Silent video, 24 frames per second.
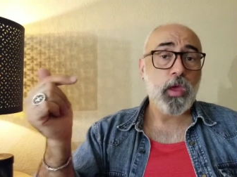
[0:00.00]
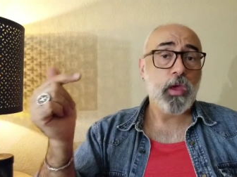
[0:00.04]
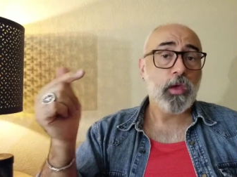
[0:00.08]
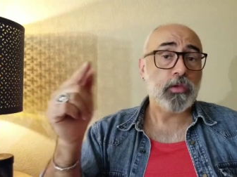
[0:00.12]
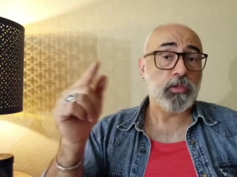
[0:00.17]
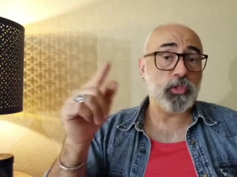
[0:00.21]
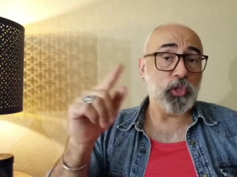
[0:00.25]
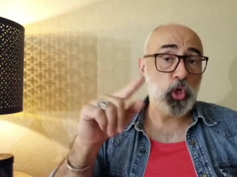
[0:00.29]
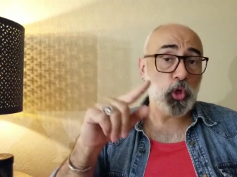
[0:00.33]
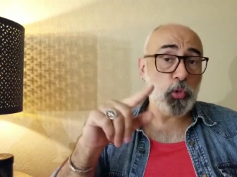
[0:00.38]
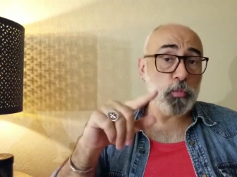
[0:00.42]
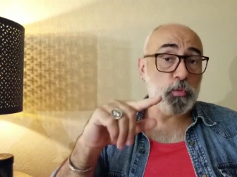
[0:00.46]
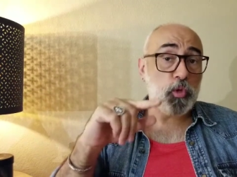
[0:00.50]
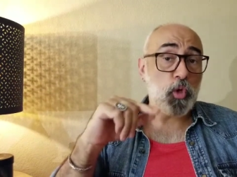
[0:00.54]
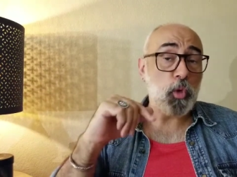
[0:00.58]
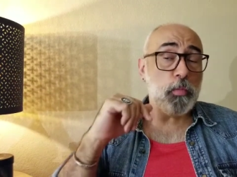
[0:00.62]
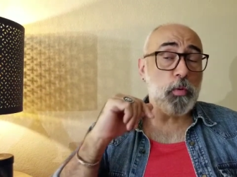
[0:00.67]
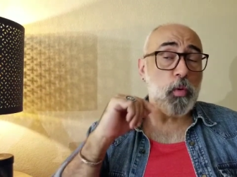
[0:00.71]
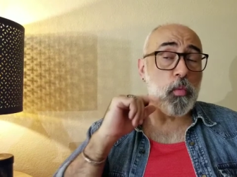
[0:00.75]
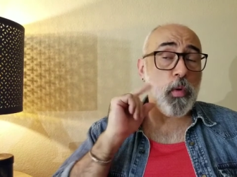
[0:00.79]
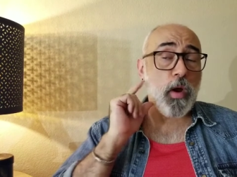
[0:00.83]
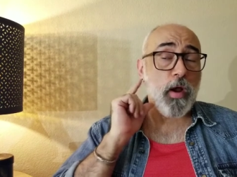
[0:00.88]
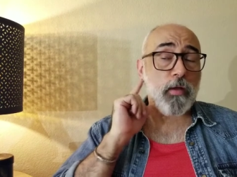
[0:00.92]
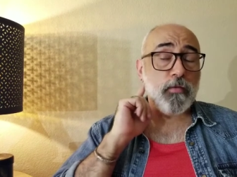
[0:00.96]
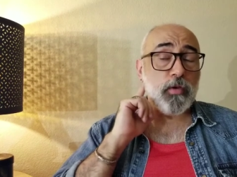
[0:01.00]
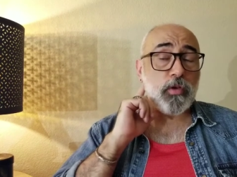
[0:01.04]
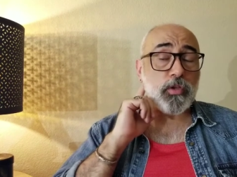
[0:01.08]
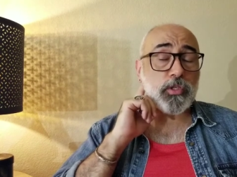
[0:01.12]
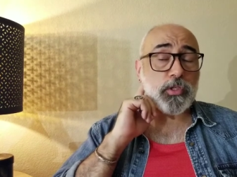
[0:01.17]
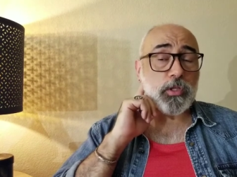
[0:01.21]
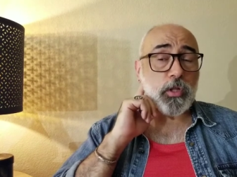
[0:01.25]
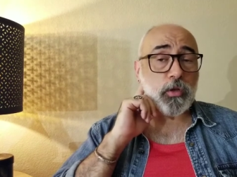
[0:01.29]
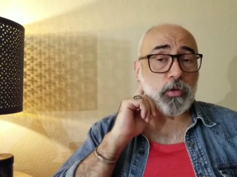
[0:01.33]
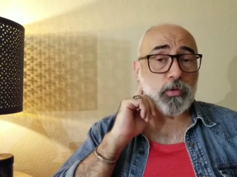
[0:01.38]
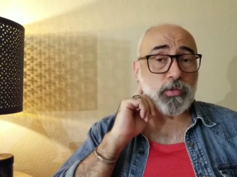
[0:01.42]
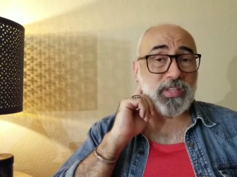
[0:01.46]
So you'll be wearing those
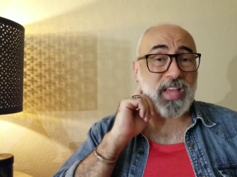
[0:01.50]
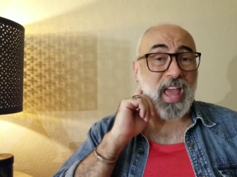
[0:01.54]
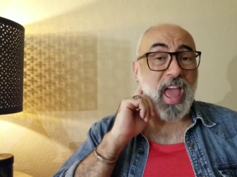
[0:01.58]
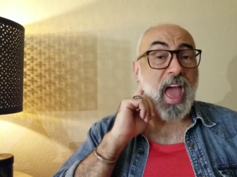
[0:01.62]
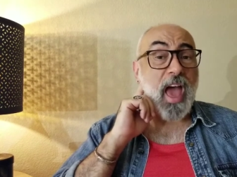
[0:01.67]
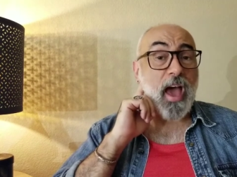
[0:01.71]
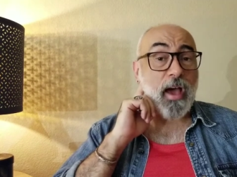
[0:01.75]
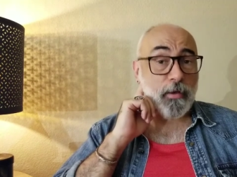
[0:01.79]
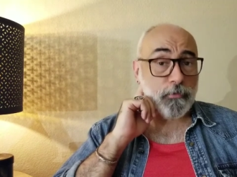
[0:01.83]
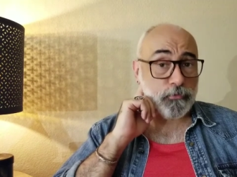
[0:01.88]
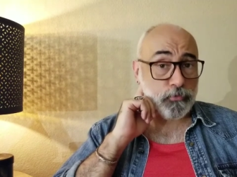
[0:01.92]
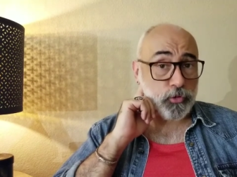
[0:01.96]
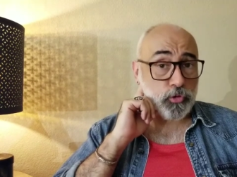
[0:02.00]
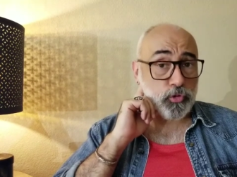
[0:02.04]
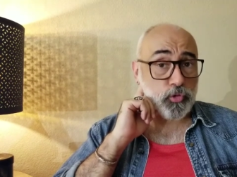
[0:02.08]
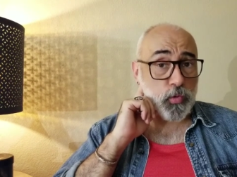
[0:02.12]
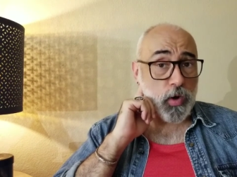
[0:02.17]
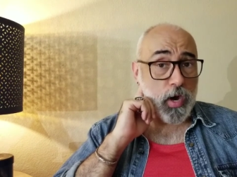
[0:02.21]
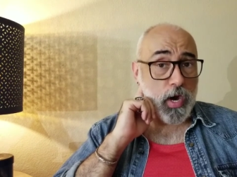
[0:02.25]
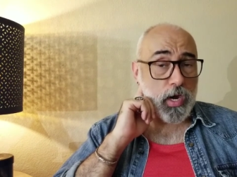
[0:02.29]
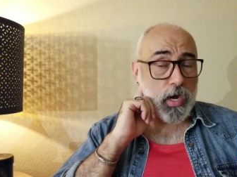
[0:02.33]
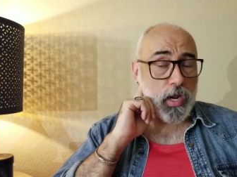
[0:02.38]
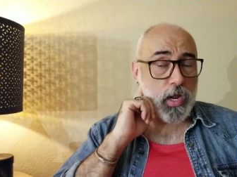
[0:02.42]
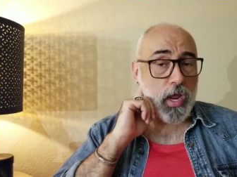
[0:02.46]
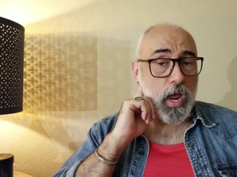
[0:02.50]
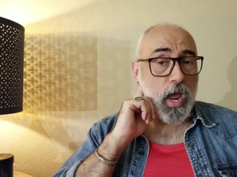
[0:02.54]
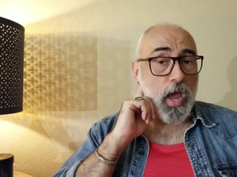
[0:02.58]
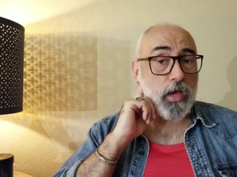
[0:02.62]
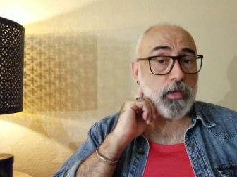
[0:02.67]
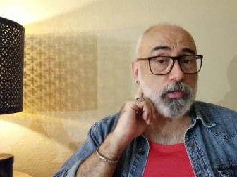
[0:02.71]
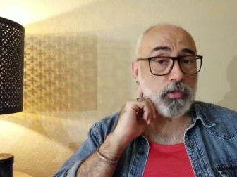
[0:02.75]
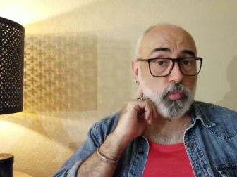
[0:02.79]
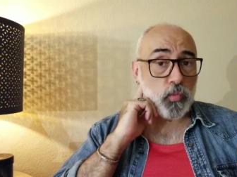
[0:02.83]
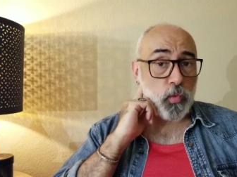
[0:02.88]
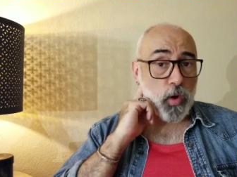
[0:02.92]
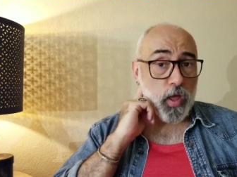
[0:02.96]
clothes after training
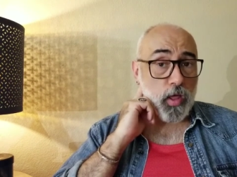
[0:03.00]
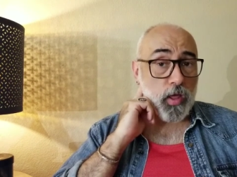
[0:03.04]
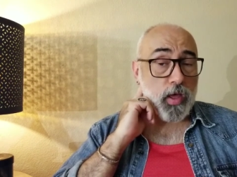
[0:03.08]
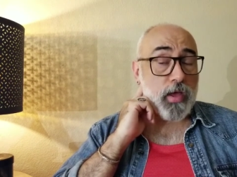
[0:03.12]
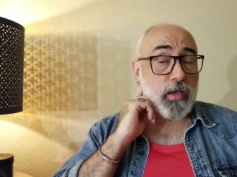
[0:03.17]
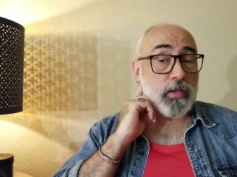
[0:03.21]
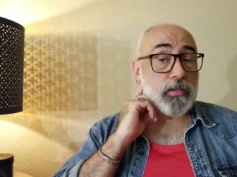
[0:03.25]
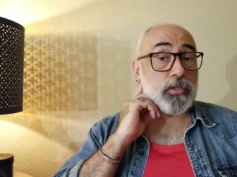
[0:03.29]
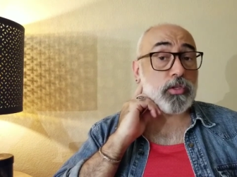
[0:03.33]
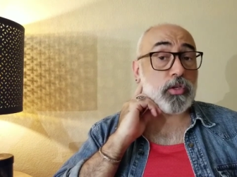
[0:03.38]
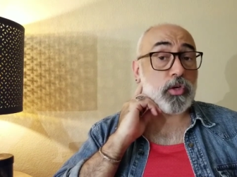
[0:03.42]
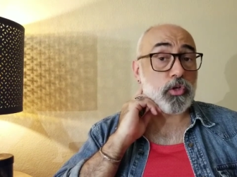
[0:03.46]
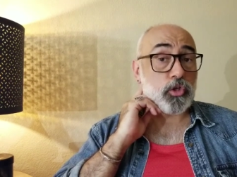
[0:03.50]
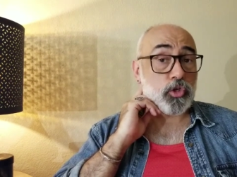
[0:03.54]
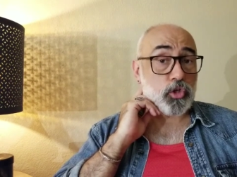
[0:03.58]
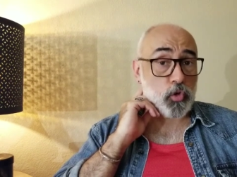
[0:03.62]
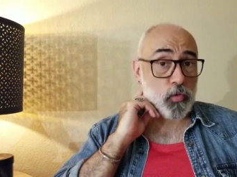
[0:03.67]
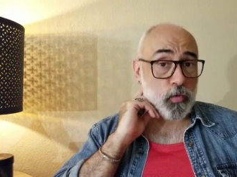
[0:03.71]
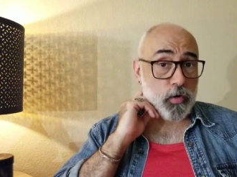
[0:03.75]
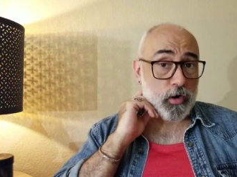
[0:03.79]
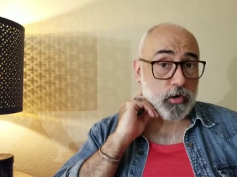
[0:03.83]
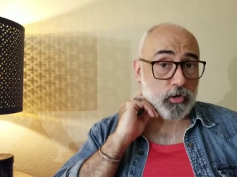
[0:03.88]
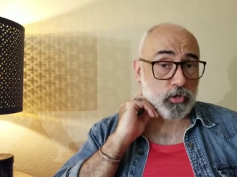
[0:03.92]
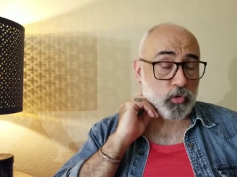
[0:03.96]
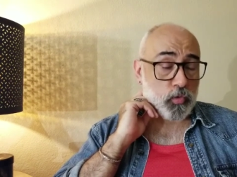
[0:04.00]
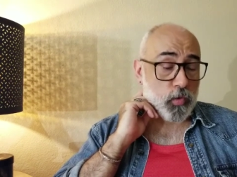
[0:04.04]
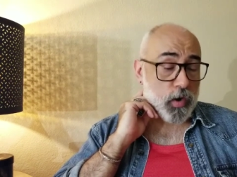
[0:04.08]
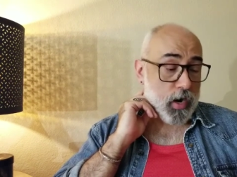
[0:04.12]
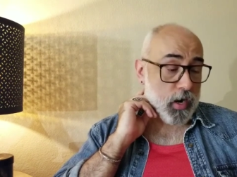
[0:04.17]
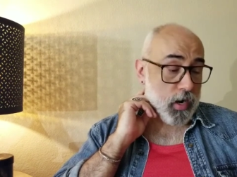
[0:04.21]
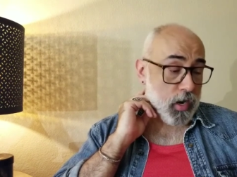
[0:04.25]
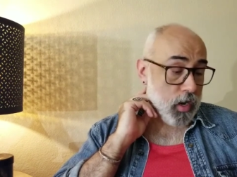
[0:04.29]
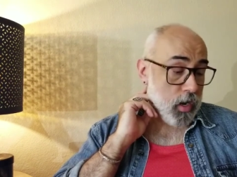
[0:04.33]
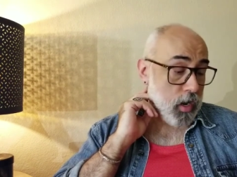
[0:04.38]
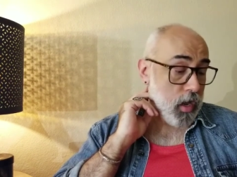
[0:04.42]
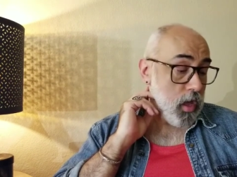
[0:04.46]
as well as during
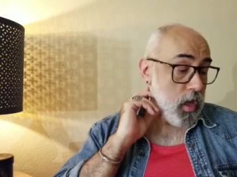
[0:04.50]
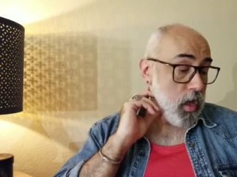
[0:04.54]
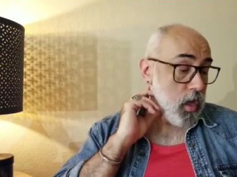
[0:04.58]
training.